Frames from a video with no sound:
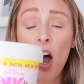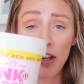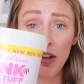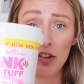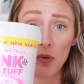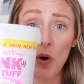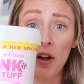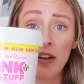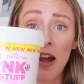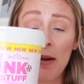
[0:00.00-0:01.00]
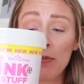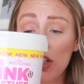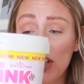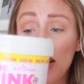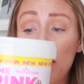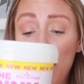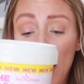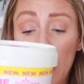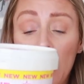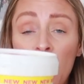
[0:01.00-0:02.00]
I used the one um, just in the
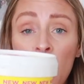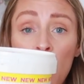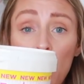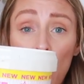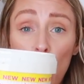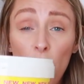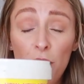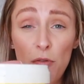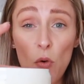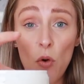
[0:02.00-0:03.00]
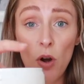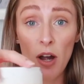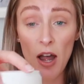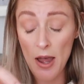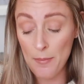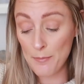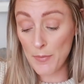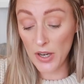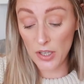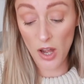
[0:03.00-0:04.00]
pink pot for um,
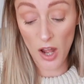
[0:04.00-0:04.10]
my